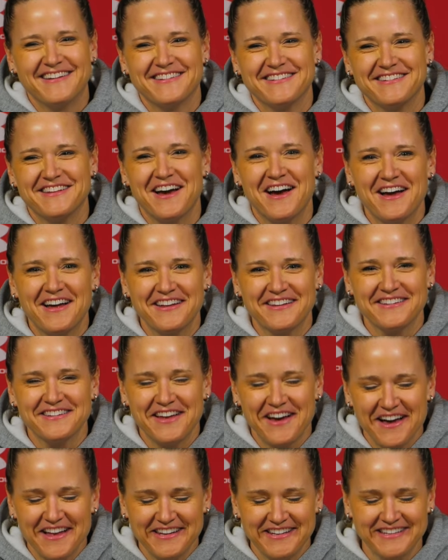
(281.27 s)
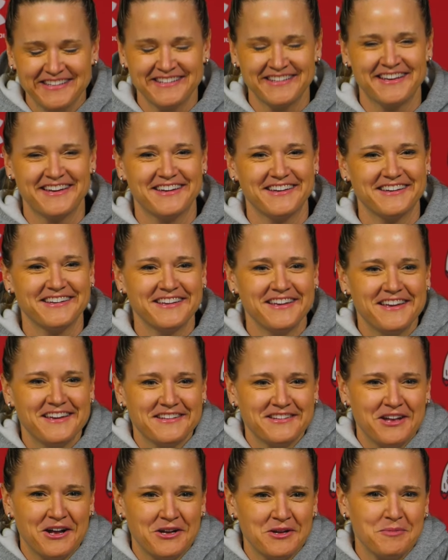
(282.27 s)
not in
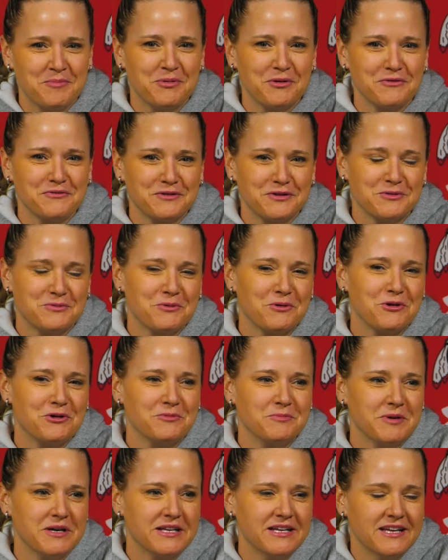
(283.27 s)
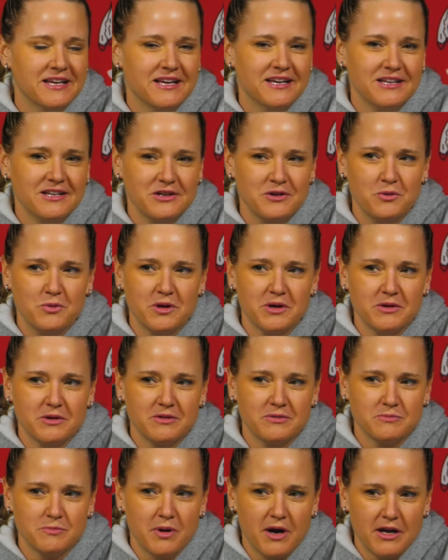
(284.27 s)
a perfect world, but you
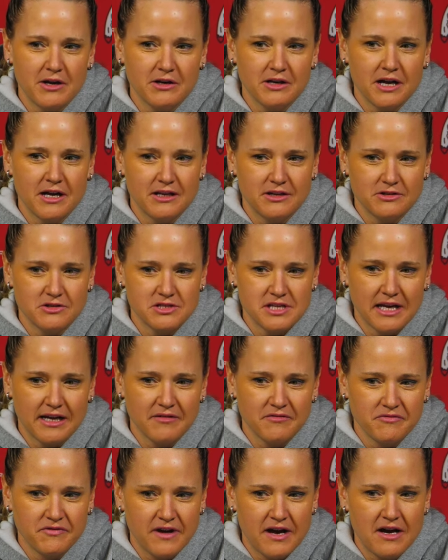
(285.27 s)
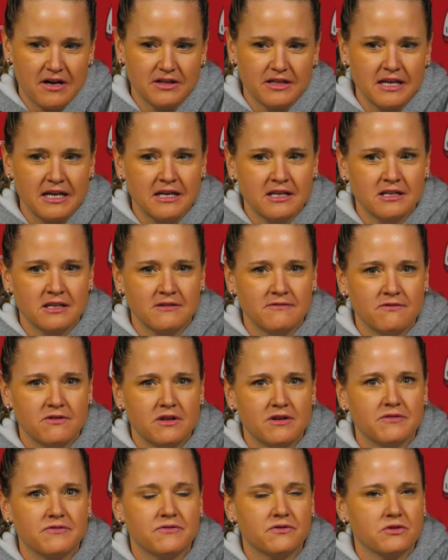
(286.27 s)
know, Potter got her second foul at the end of
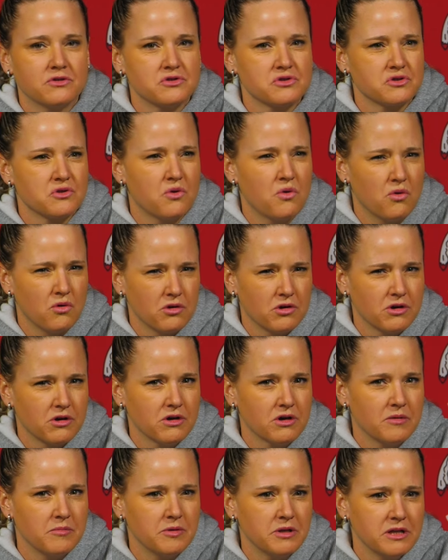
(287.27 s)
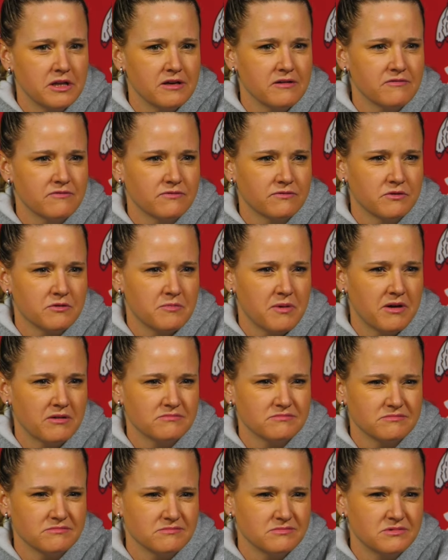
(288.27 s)
the first quarter, I believe,
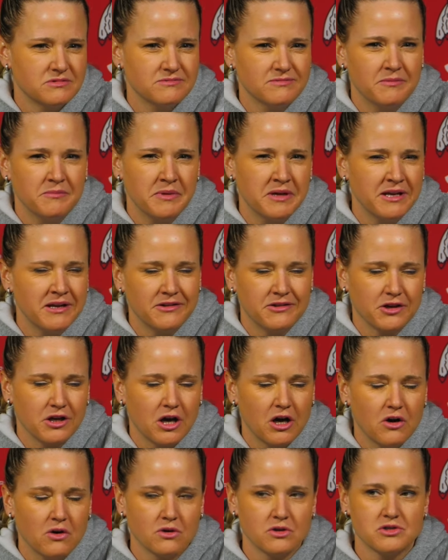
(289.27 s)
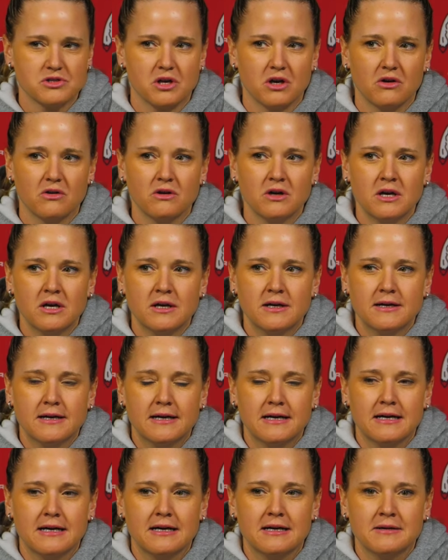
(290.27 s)
about a minute to go or so,
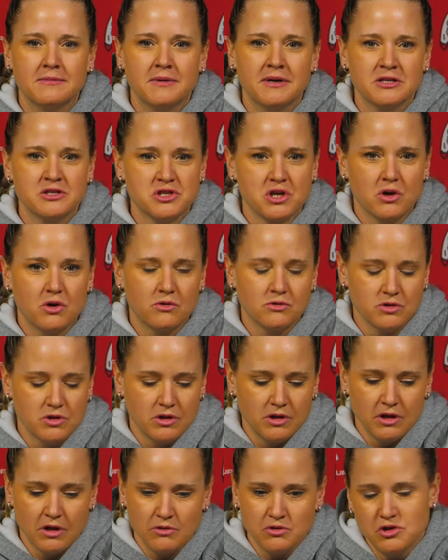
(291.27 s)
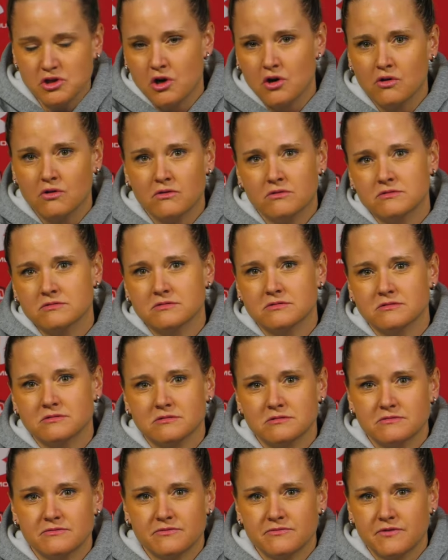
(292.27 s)
and so you know, Joe
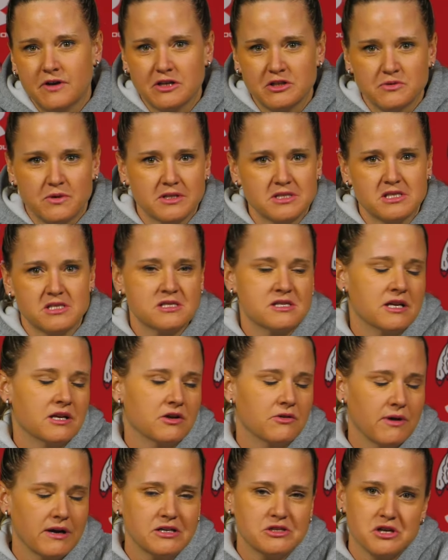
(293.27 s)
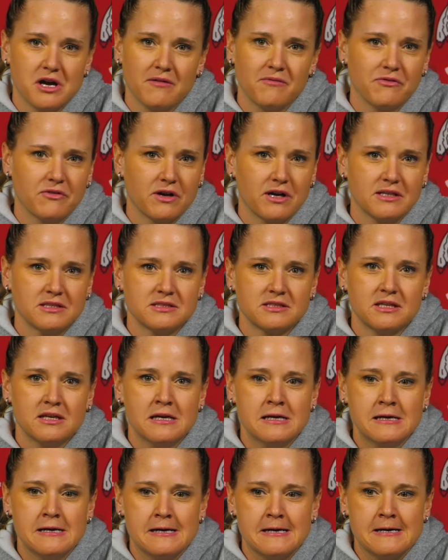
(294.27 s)
Fatuesi's done a great job for us.
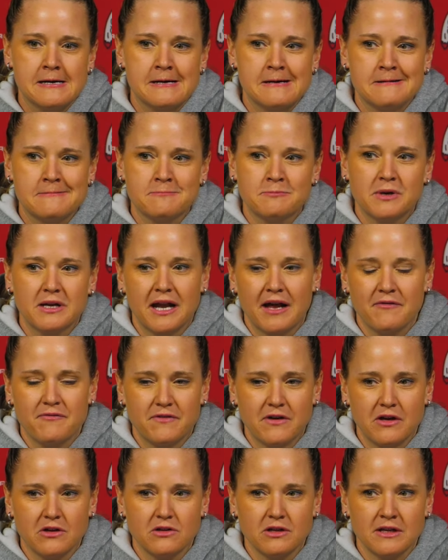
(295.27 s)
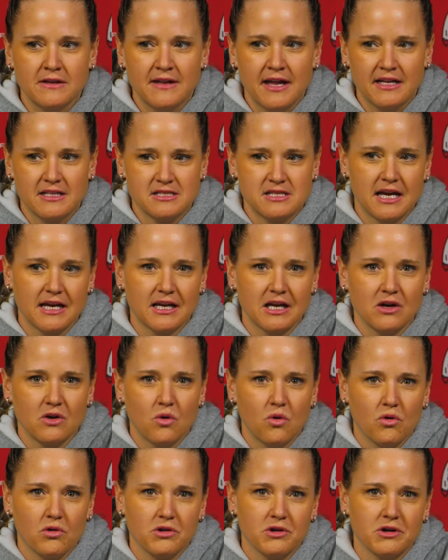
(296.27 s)
But I felt in that second
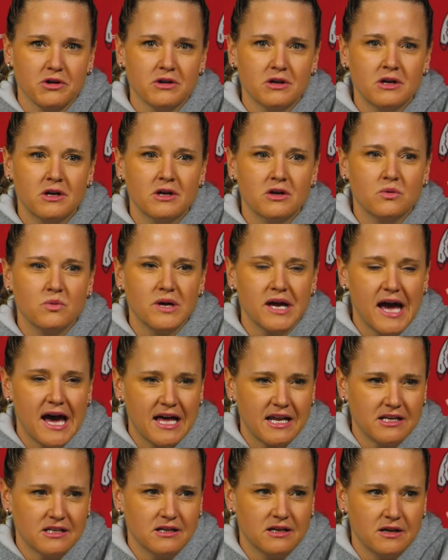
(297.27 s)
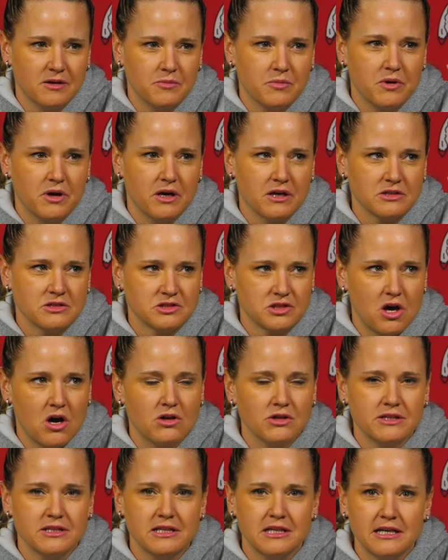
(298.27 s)
quarter, we had a
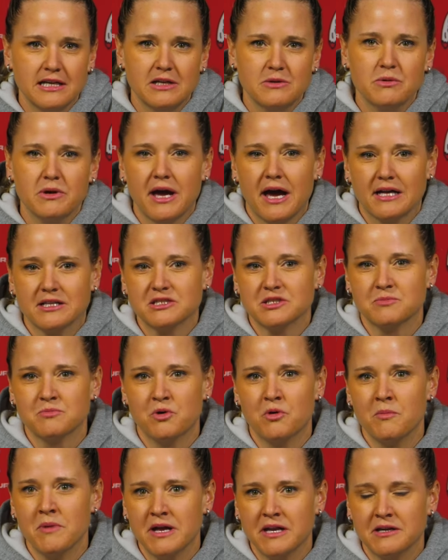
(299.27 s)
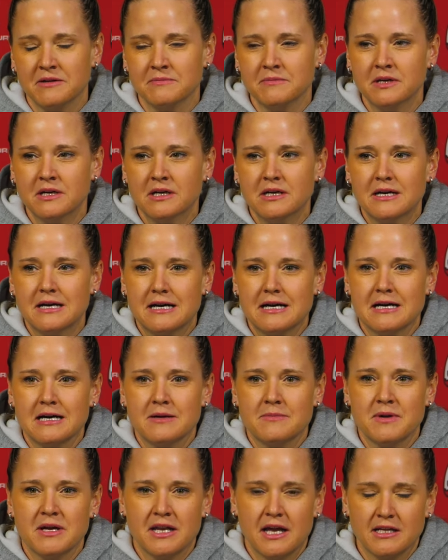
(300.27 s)
solid lead. We had some momentum.
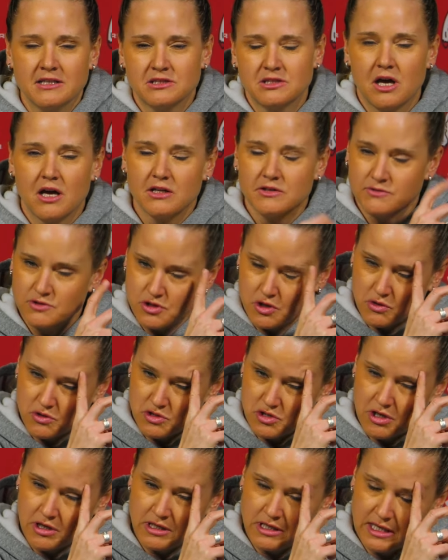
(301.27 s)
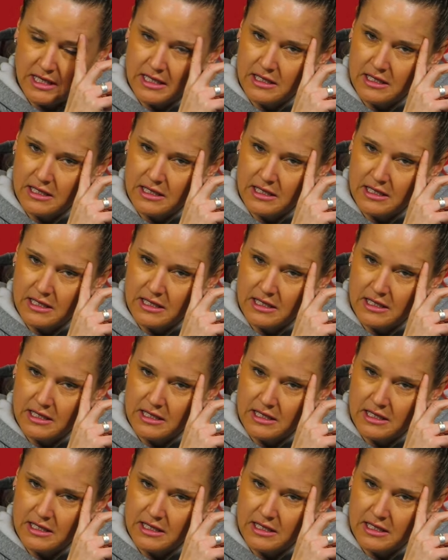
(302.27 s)
And I saw Joe starting to